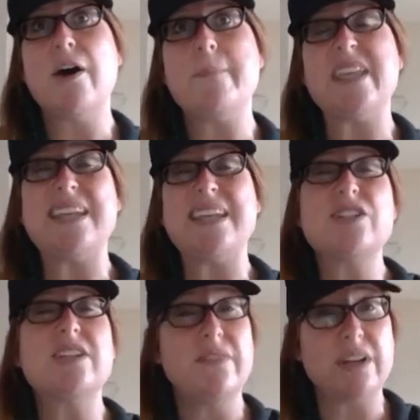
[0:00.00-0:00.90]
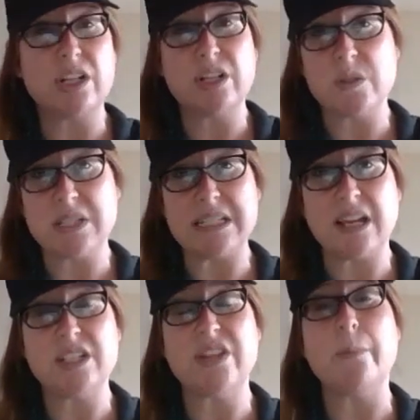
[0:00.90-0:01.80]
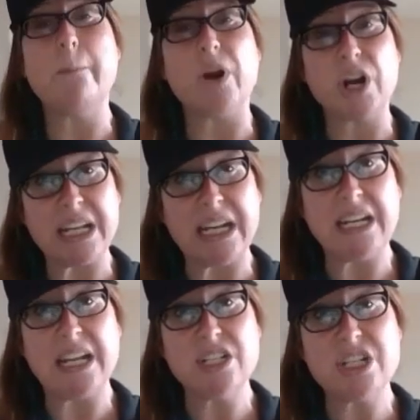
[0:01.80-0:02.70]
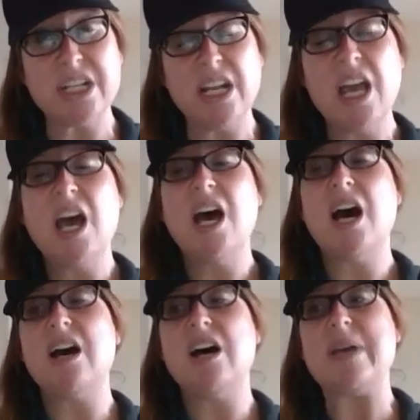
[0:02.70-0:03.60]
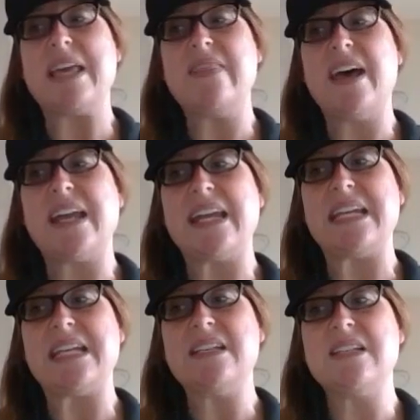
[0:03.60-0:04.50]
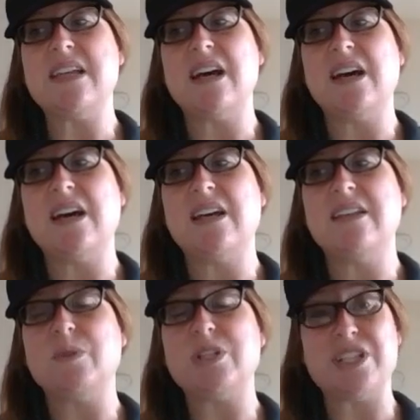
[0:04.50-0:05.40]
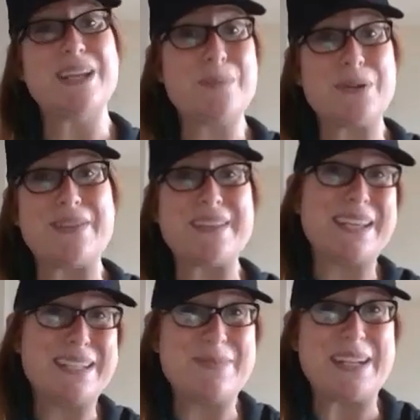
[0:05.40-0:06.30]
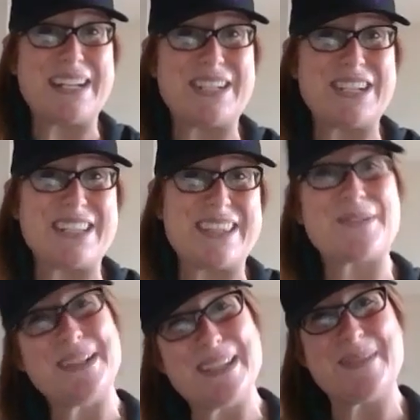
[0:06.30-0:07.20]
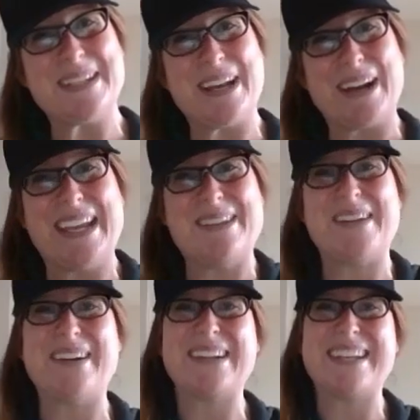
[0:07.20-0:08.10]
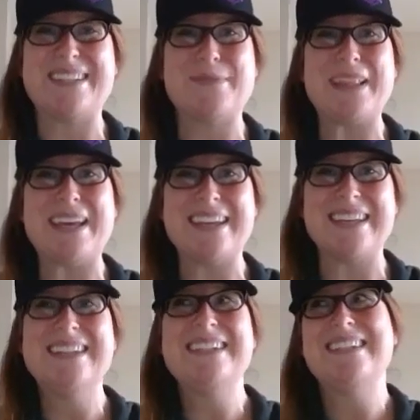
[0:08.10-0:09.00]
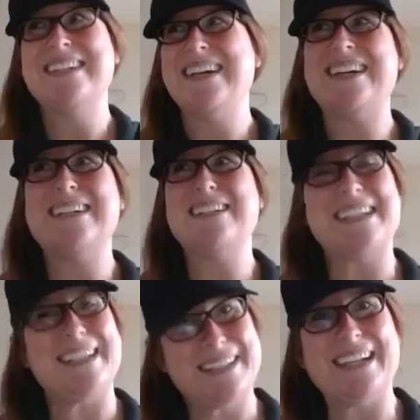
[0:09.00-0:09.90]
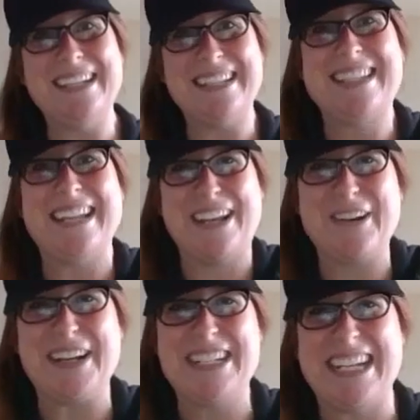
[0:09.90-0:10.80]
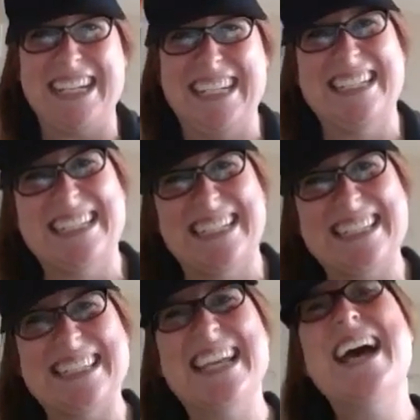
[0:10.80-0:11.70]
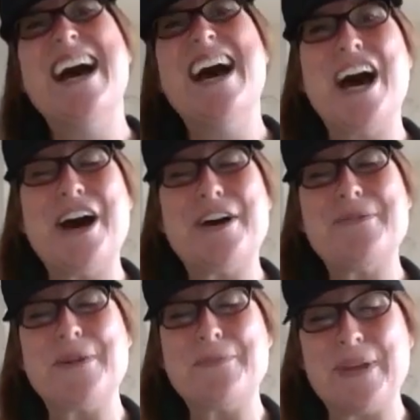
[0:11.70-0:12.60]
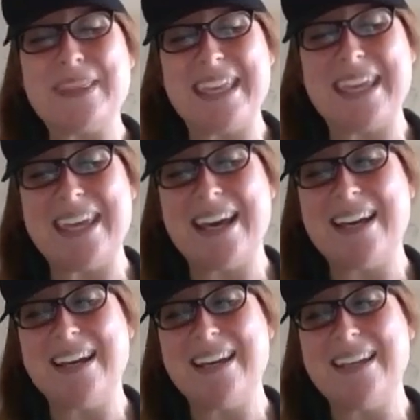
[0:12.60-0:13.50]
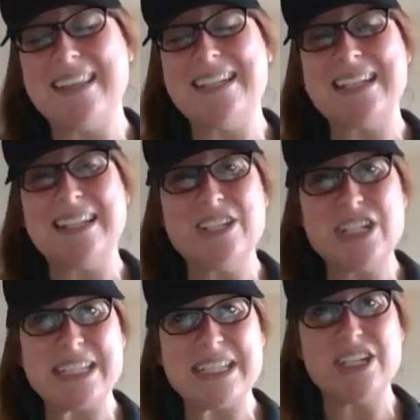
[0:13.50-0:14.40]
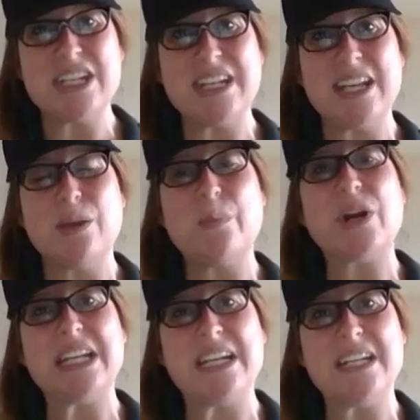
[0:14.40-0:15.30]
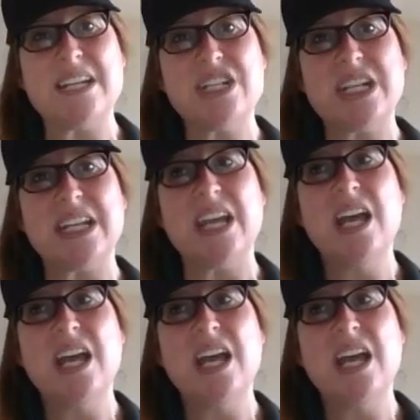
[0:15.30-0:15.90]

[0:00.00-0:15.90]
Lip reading: that's actually very closely tied to the marketing engine. And that is, which is separate than the sentiment engine that Russ has been talking about, because we like data science at CoinGenius. But the intelligence engine and the marketing engine